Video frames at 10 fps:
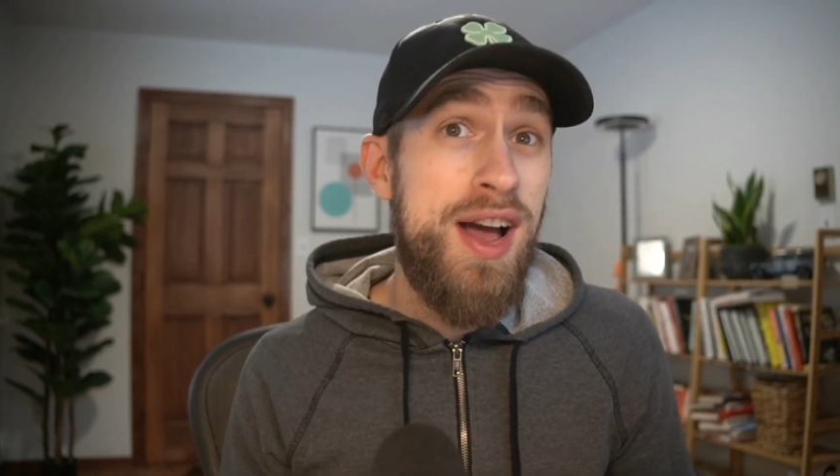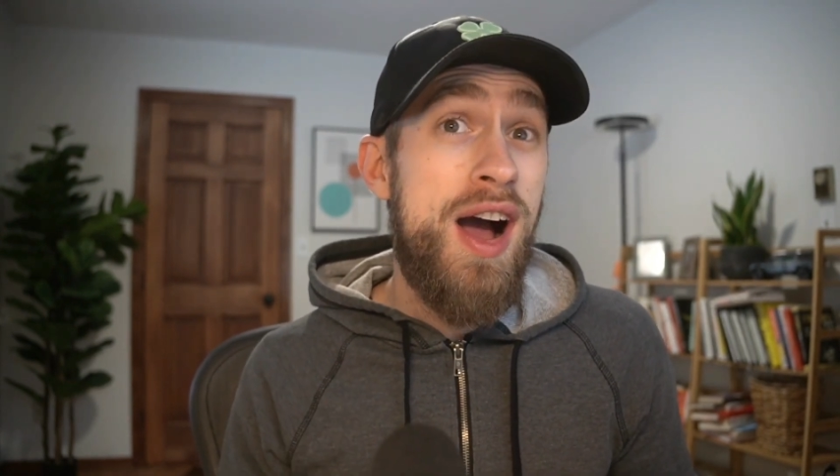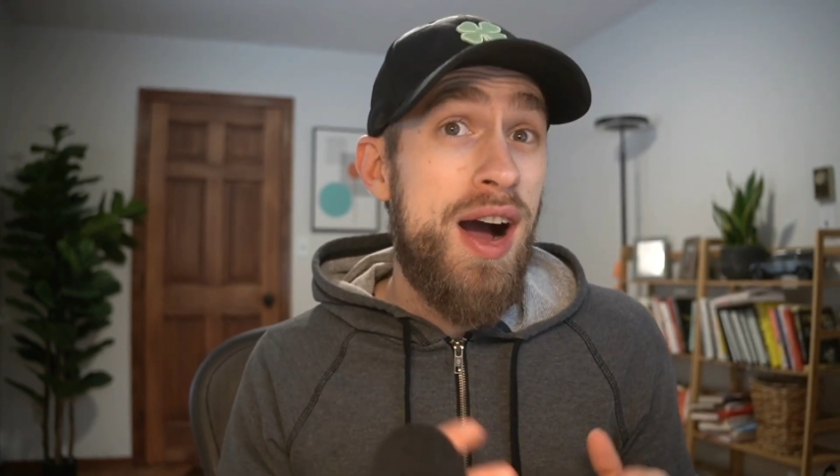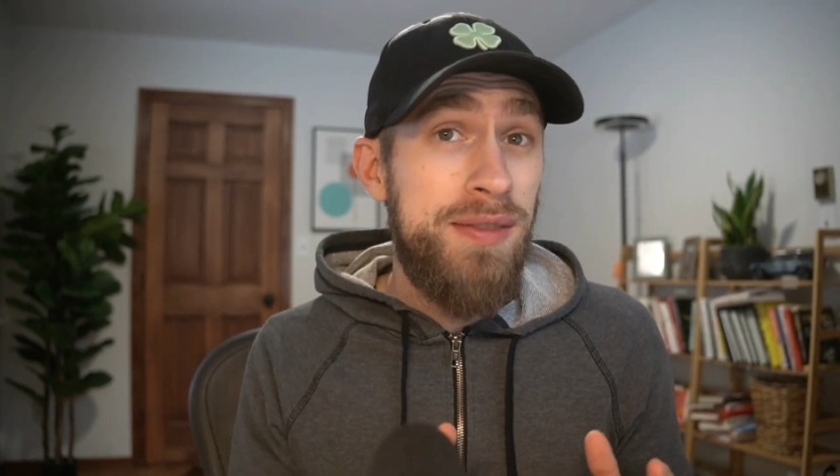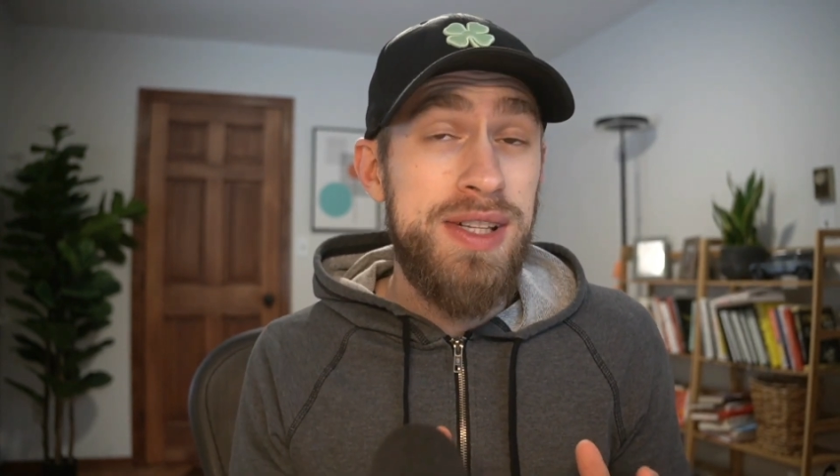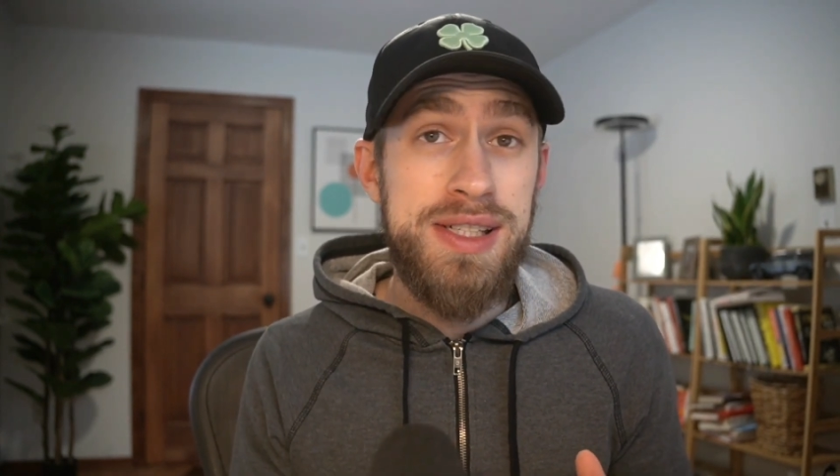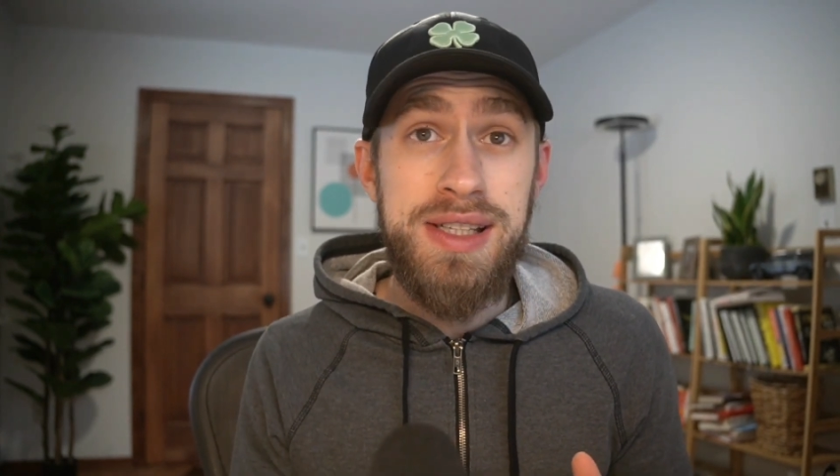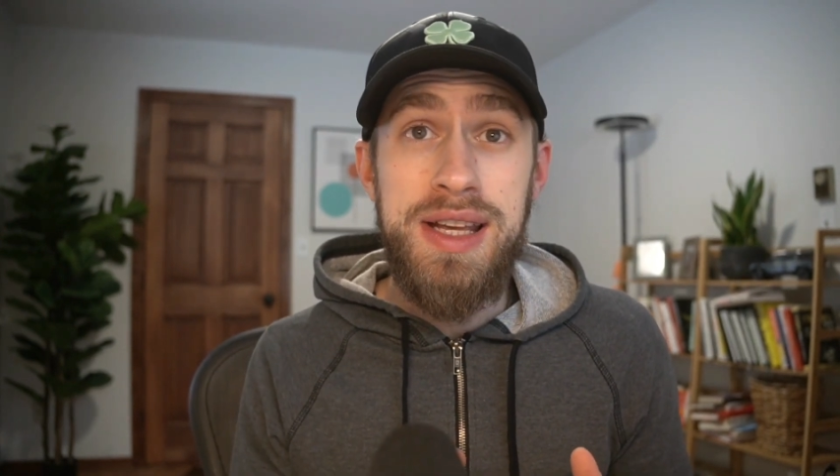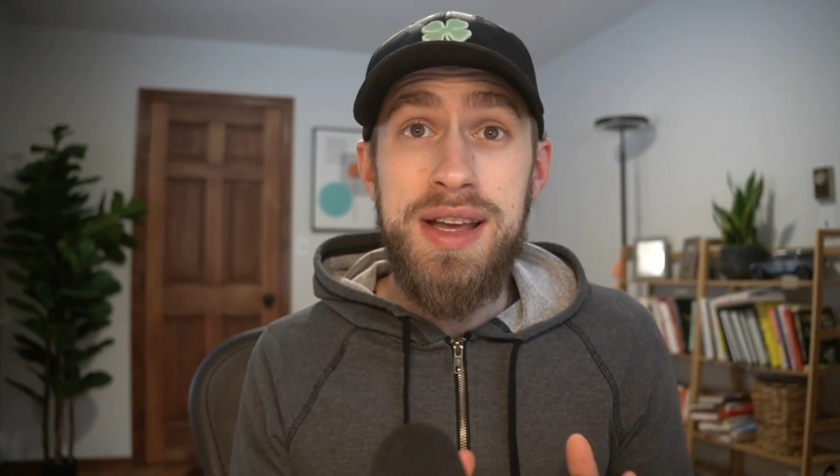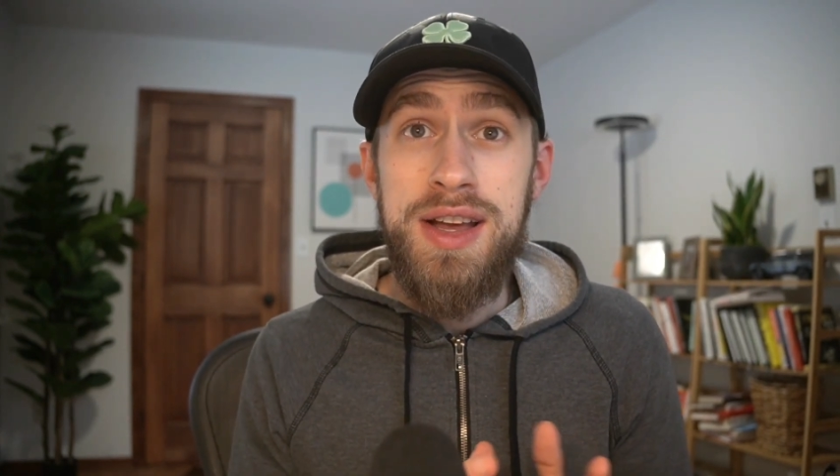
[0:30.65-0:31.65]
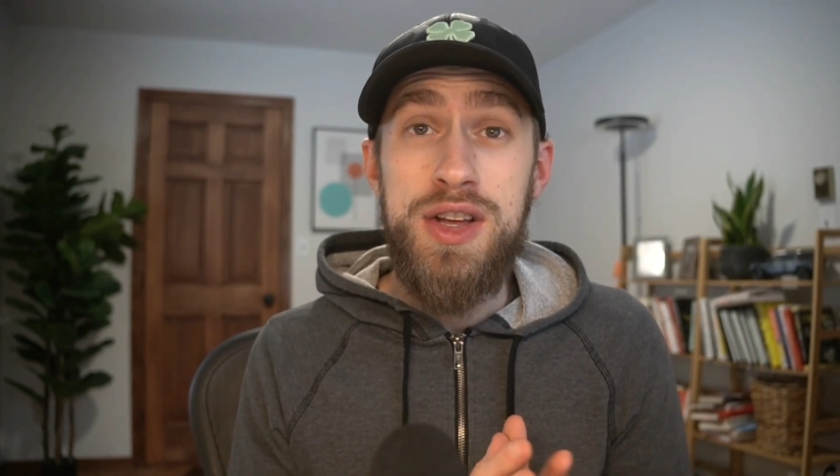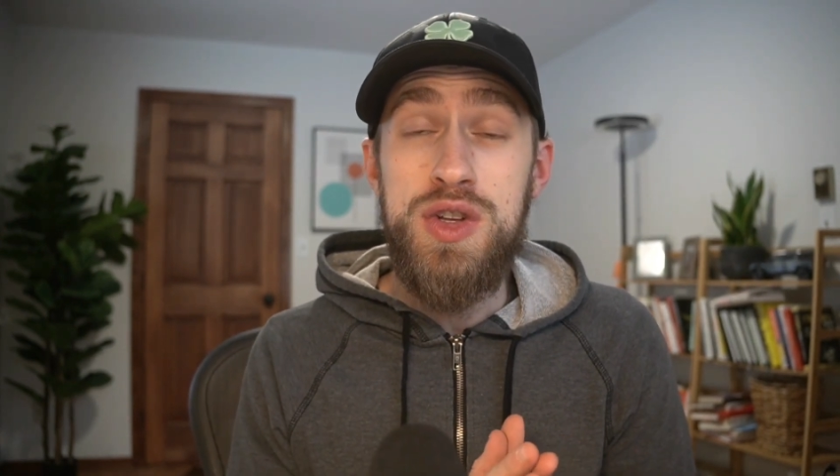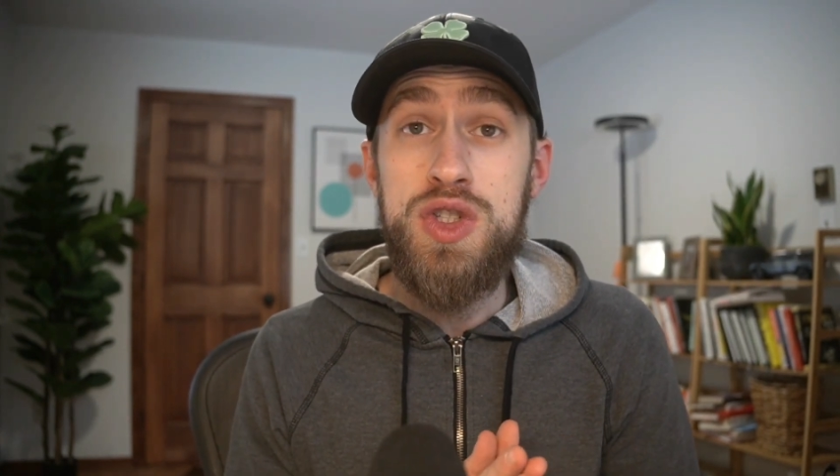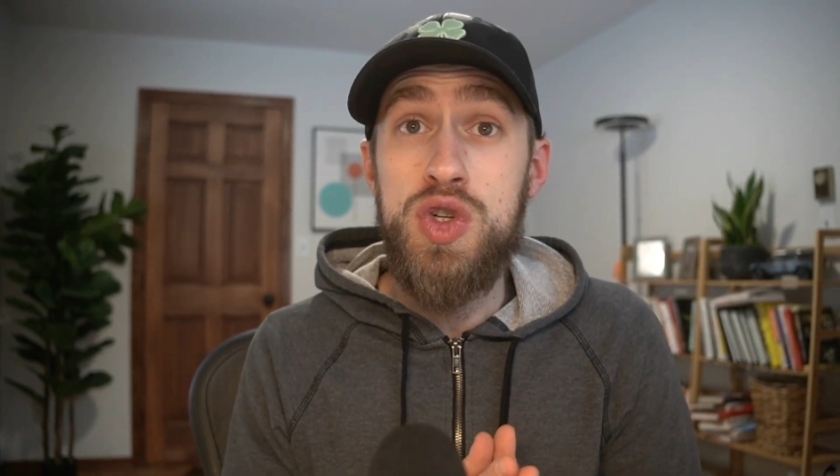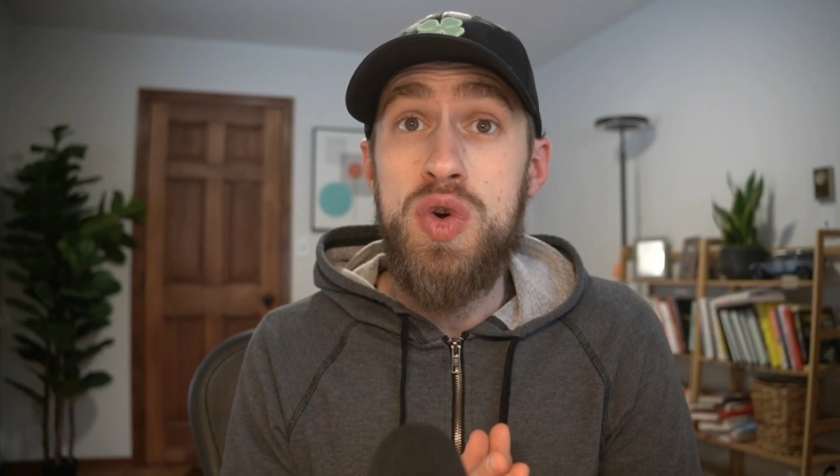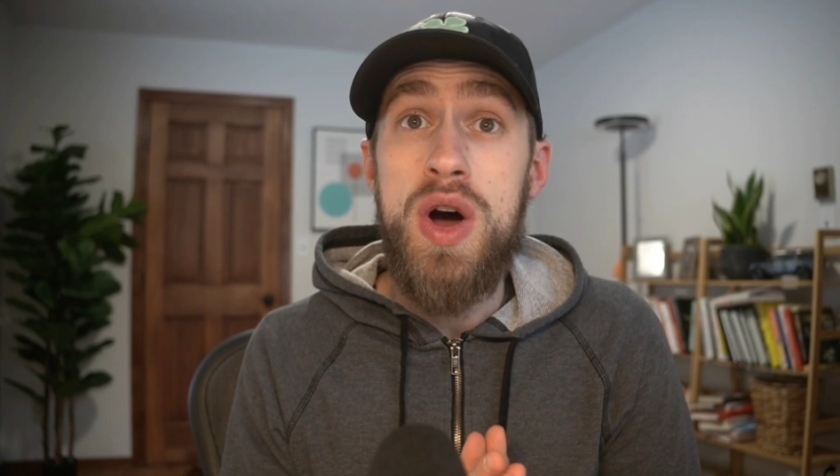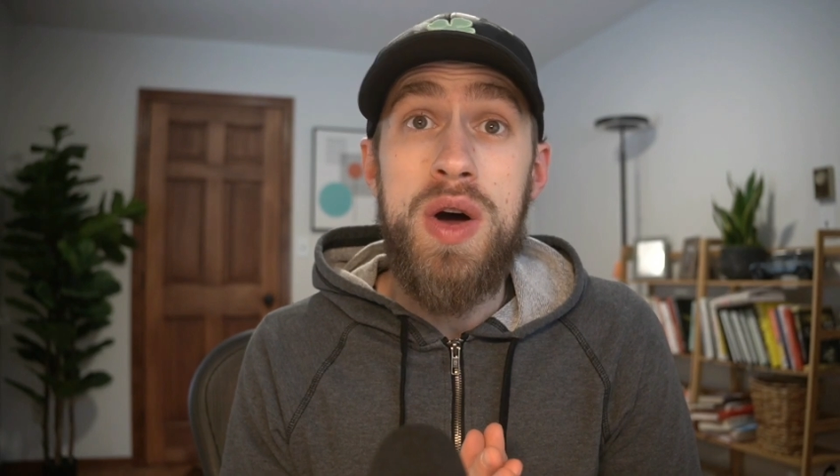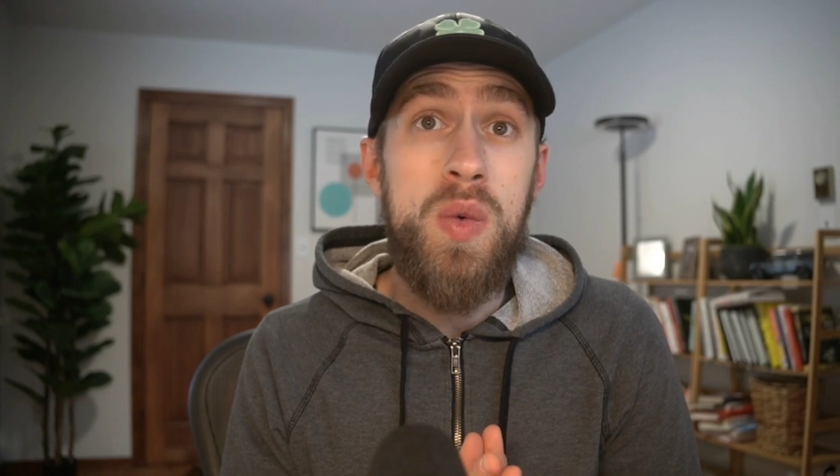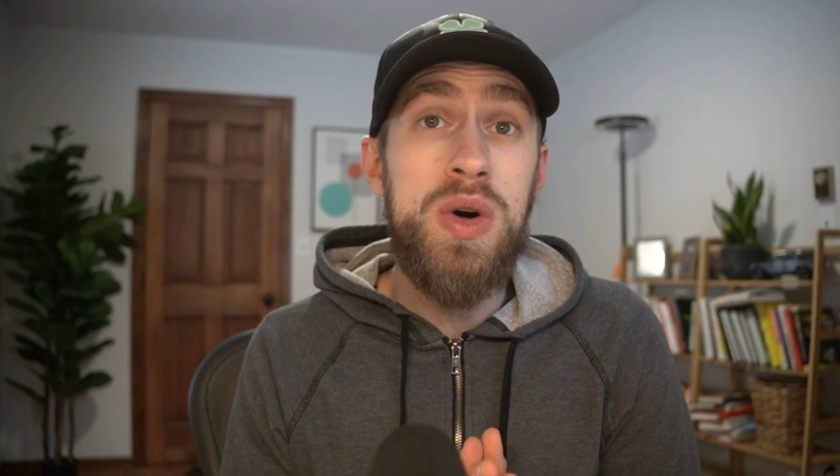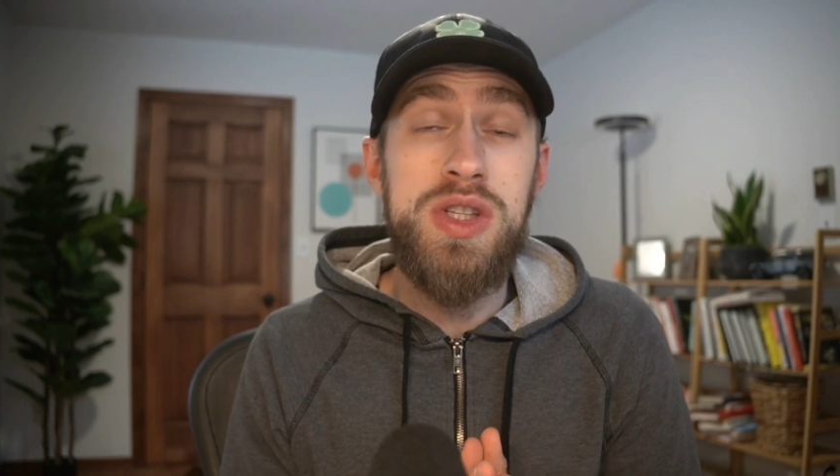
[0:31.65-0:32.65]
Obviously, you do
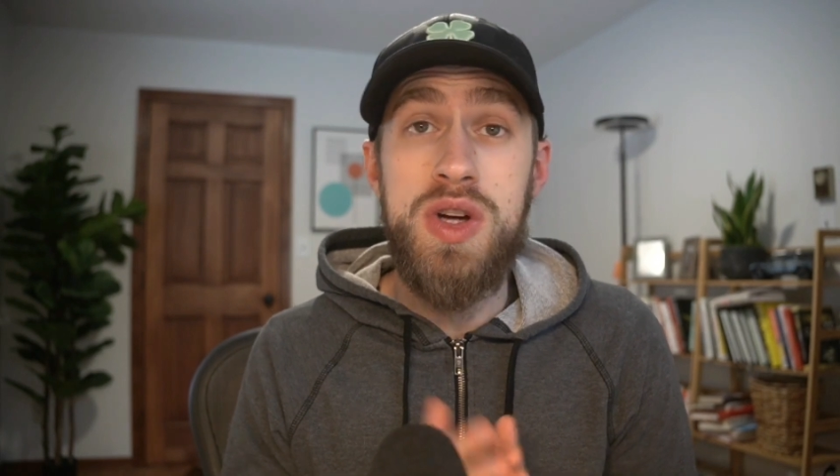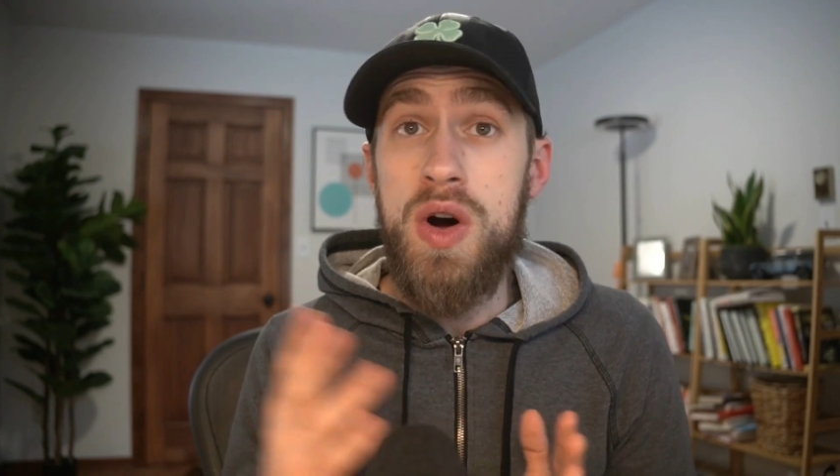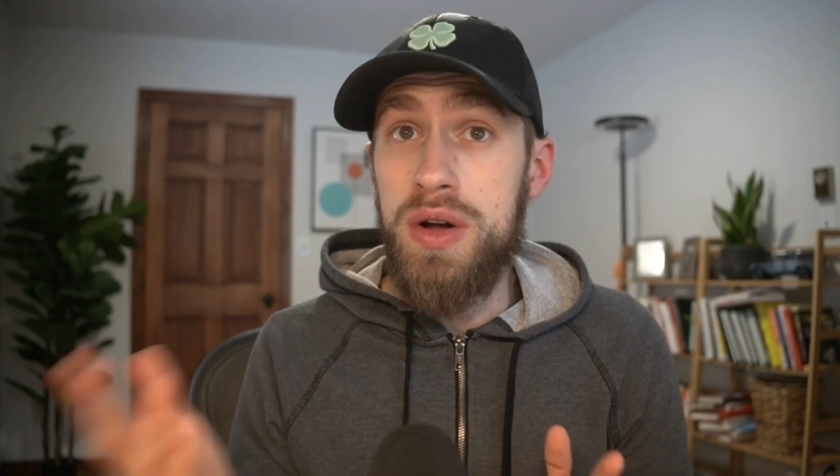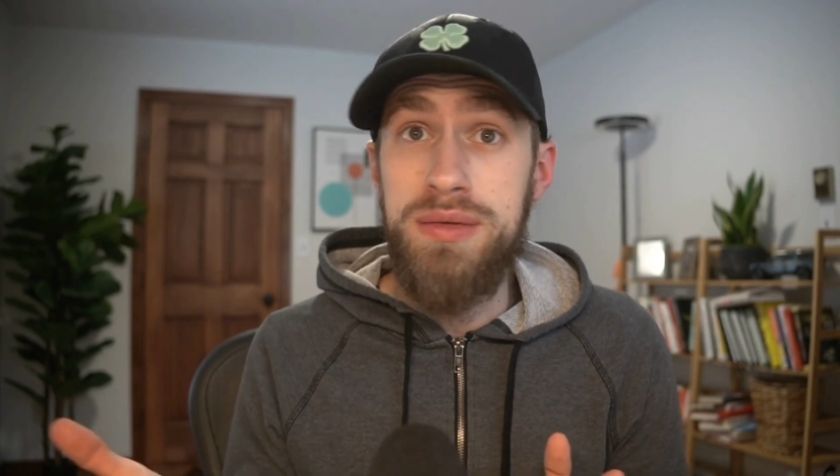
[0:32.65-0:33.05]
not want to